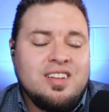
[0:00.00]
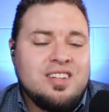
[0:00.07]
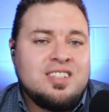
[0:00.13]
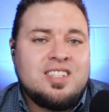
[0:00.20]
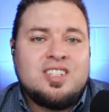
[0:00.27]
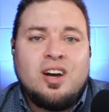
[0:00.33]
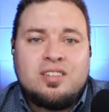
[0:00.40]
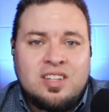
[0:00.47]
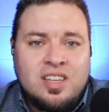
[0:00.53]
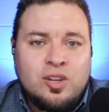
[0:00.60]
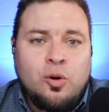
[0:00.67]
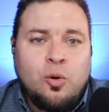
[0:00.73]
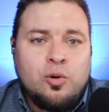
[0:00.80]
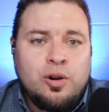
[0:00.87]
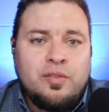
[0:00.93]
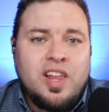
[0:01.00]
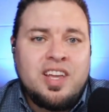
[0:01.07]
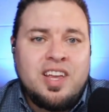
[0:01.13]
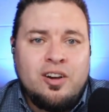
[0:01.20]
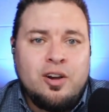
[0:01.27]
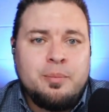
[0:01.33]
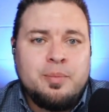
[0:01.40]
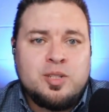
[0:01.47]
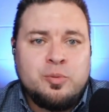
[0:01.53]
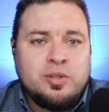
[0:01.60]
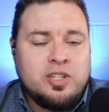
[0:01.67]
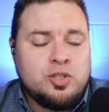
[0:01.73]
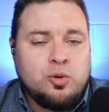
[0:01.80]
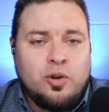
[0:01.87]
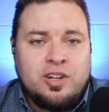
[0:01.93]
It's tucked in the corner of Lake Erie between
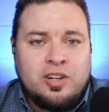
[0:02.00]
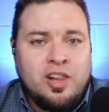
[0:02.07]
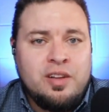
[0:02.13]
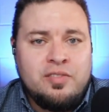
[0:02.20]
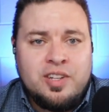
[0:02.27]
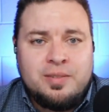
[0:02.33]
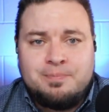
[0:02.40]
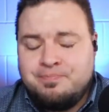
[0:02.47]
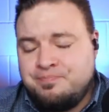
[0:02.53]
Detroit and Cleveland.